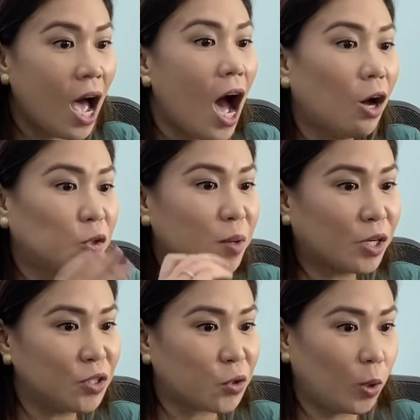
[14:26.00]
How do we
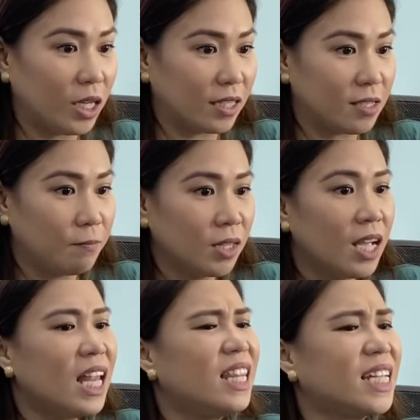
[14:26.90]
control it?
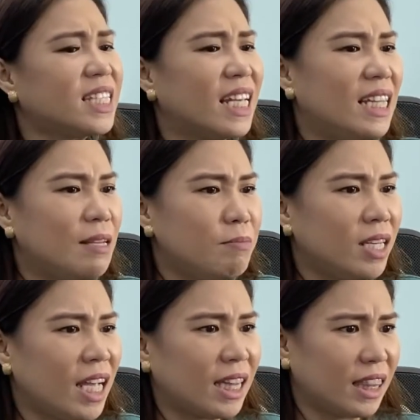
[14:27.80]
Let's
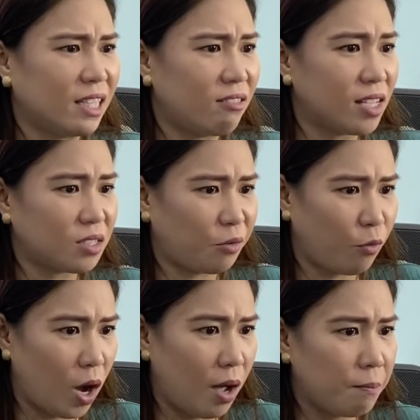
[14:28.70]
eliminate the
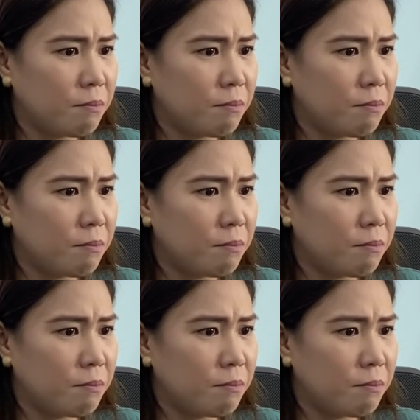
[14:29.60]
reservoir.